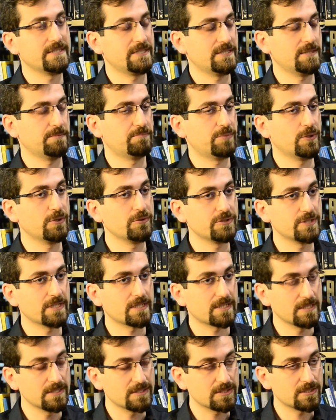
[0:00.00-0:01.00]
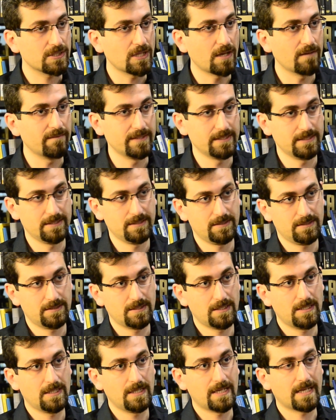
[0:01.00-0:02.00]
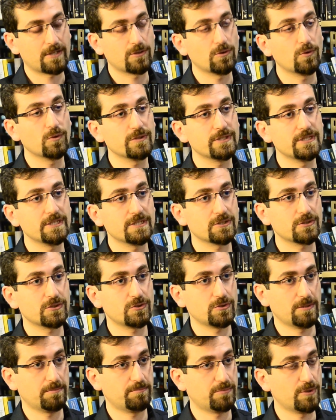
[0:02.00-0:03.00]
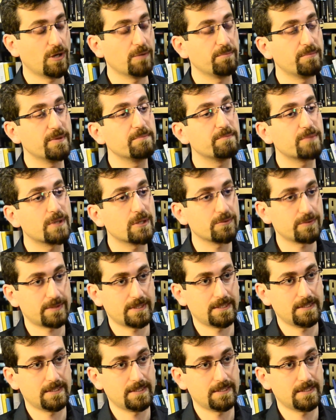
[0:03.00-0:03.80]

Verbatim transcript: unless the project is governed according to a proper